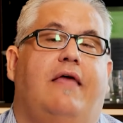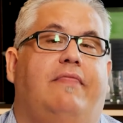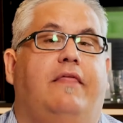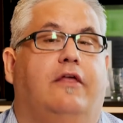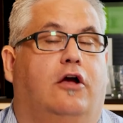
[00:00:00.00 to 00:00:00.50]

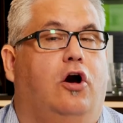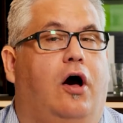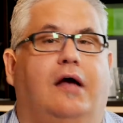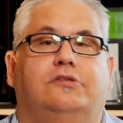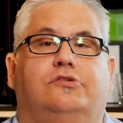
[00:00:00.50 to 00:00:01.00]
that the
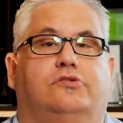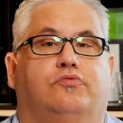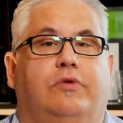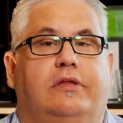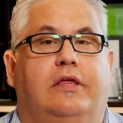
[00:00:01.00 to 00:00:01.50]
cost looks
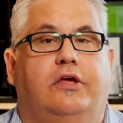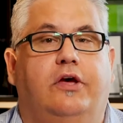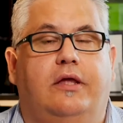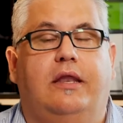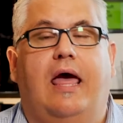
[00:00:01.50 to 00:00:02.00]
really
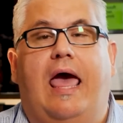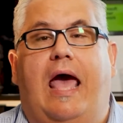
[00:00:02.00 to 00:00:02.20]
good.